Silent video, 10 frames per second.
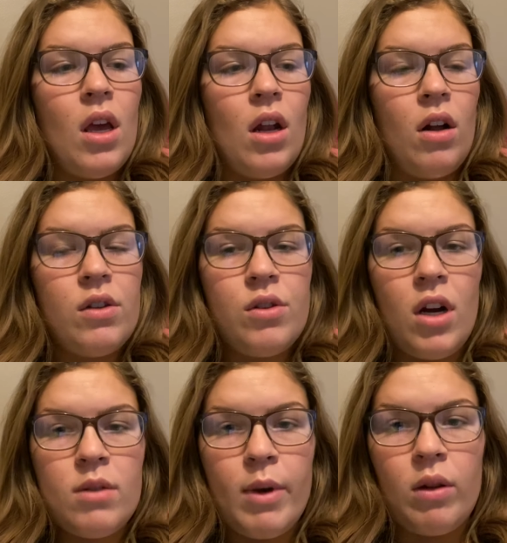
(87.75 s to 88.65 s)
It also
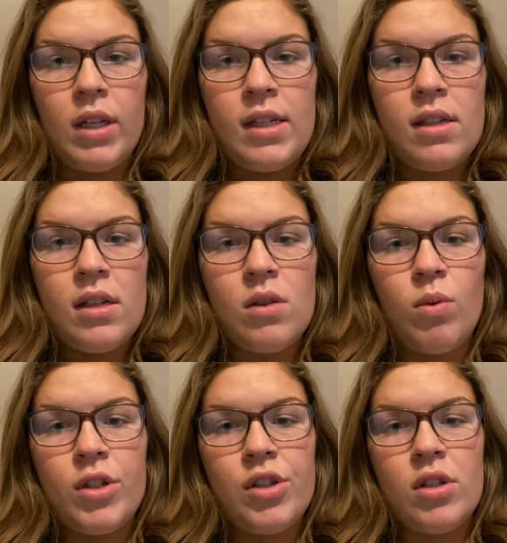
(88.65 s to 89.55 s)
talked about leases,
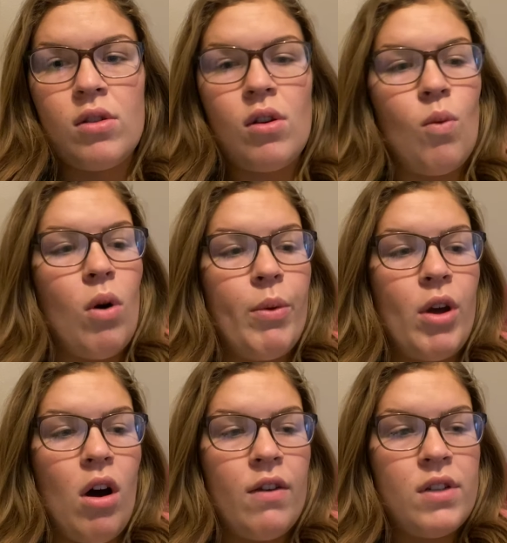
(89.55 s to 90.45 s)
which is what
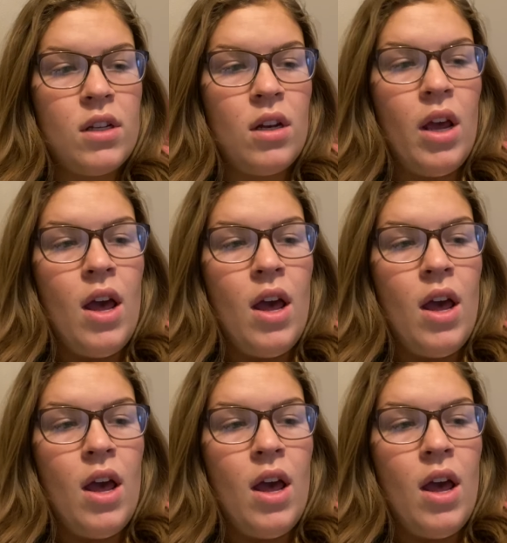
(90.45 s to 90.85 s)
we often